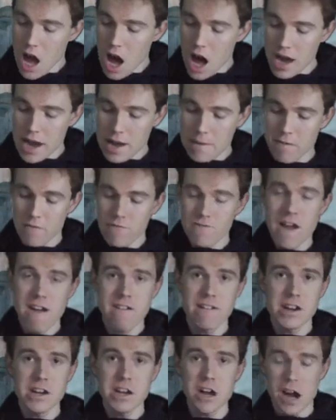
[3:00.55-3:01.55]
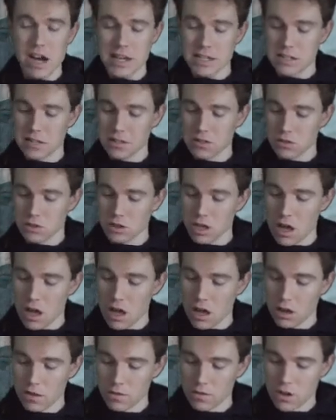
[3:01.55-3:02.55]
"I am a very nice little
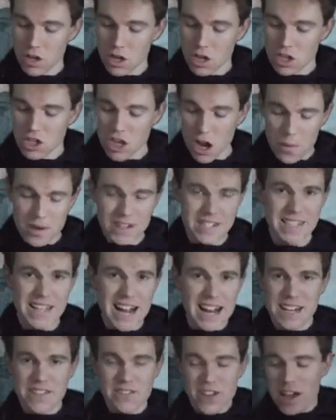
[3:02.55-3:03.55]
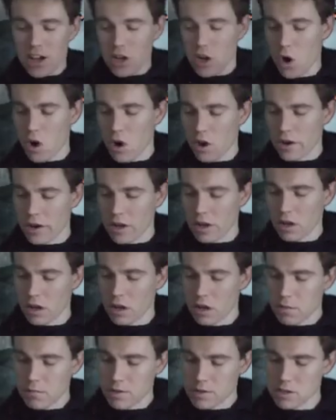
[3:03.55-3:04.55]
girl." "Go and stand in that corner,"
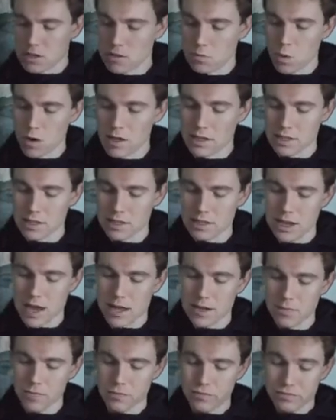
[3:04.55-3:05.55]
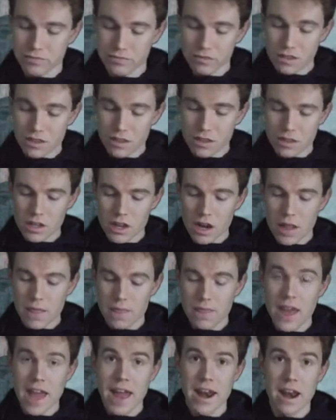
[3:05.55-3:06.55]
Mrs. Winter said.
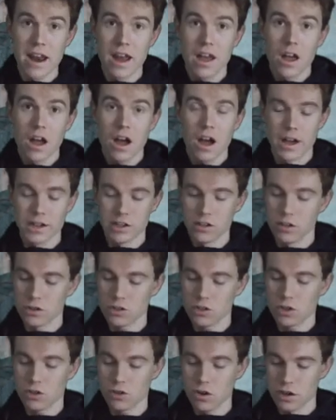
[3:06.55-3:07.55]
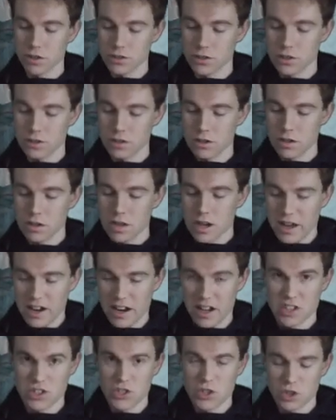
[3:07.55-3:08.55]
Then I got cross, and
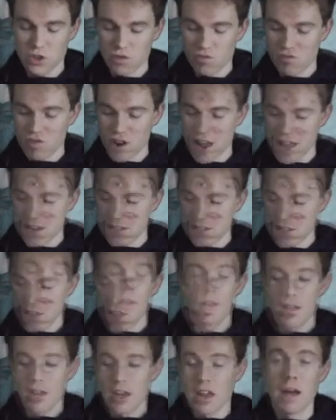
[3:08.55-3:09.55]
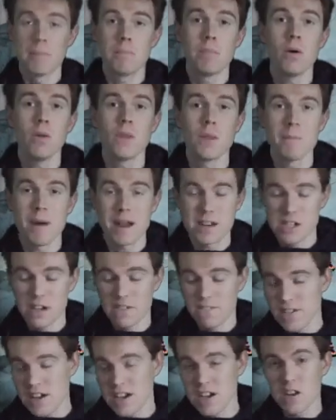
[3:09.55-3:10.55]
I saw red, and I put the
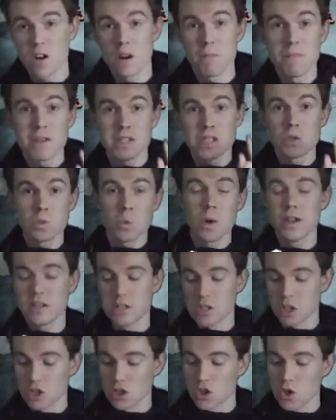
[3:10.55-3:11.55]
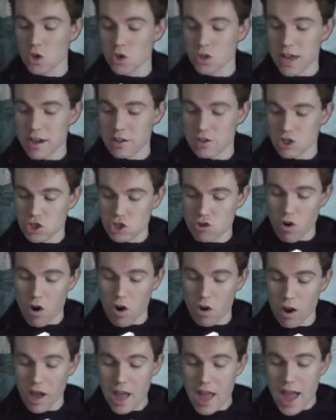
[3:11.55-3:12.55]
magic finger on Mrs. Winter good and
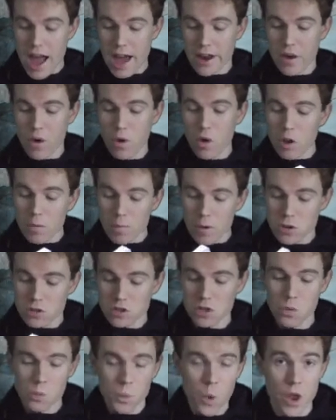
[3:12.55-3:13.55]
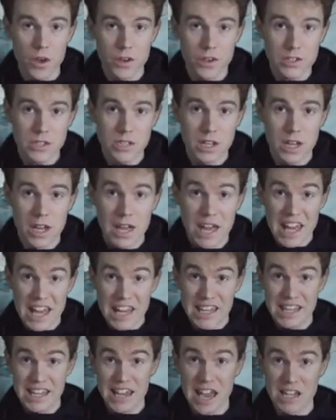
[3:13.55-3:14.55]
strong, and almost at once,
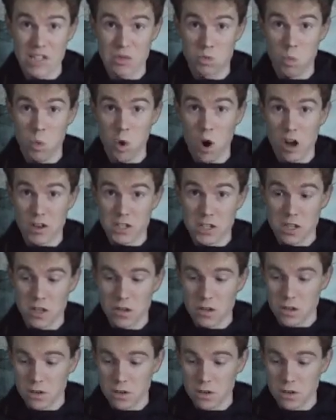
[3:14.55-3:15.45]
guess what?